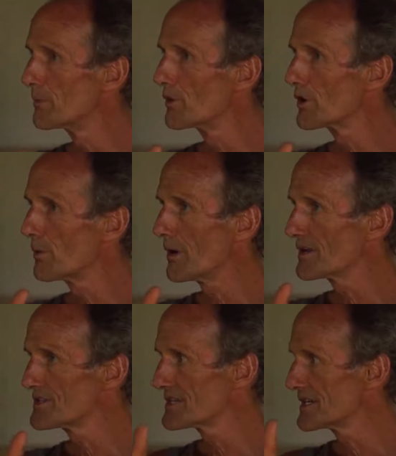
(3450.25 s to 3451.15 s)
more
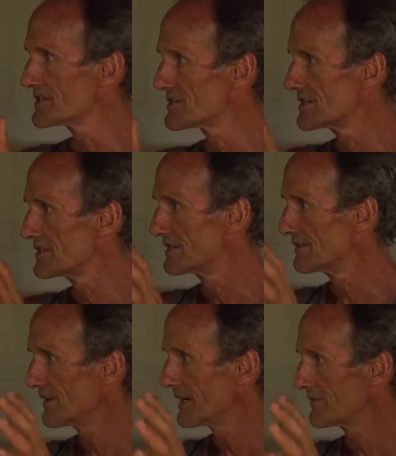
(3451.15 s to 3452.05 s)
quality into the
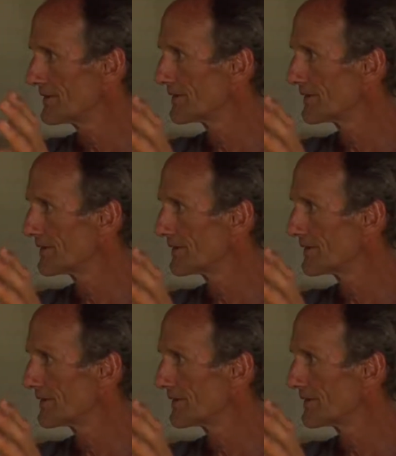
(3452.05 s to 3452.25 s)
unified